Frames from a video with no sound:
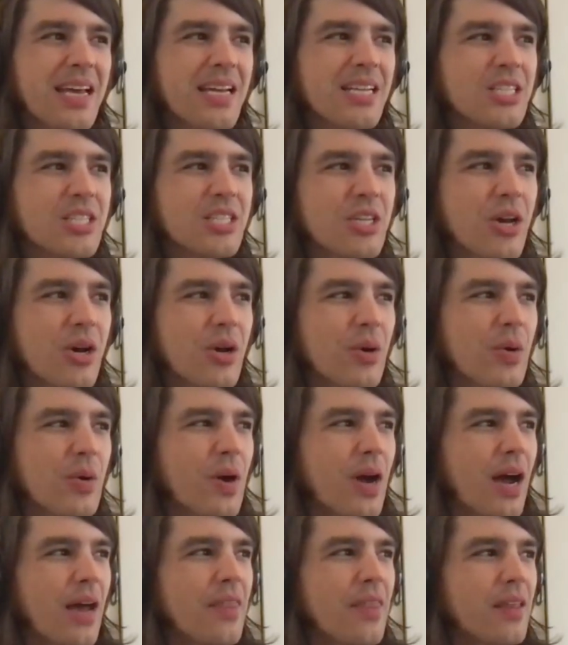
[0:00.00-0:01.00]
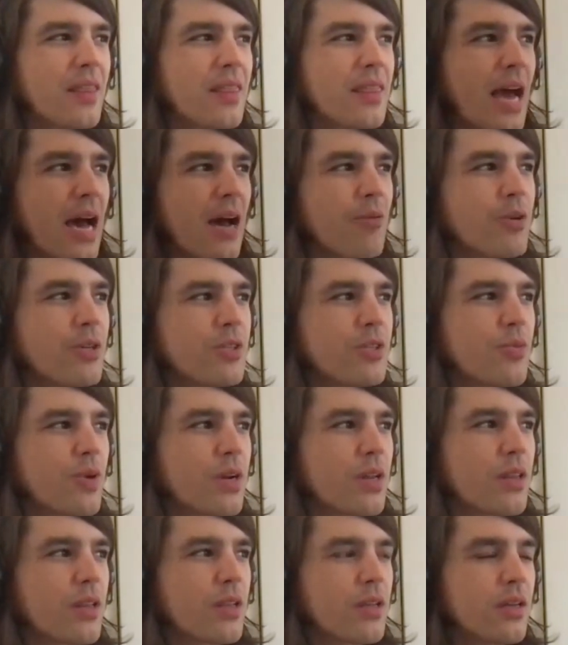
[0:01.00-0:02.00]
And so I think that was
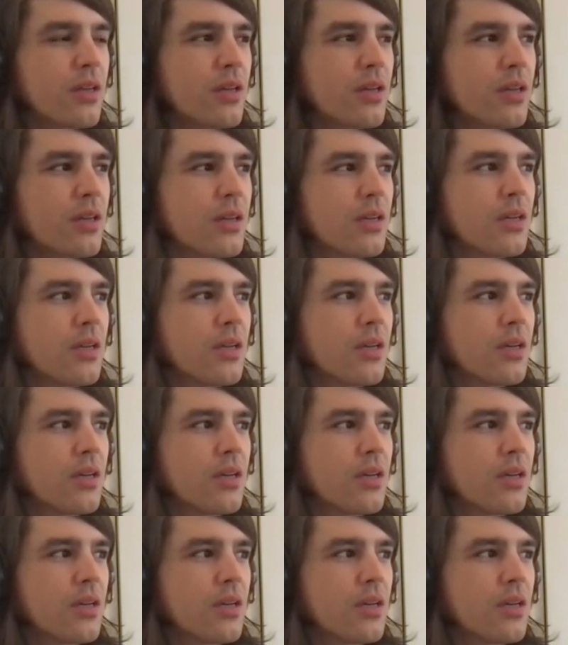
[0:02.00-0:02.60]
one of the